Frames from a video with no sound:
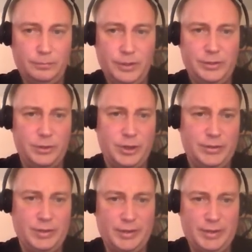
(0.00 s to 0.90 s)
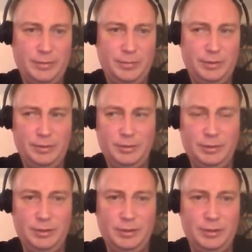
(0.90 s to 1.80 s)
This is just an
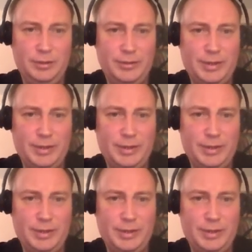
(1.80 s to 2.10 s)
example,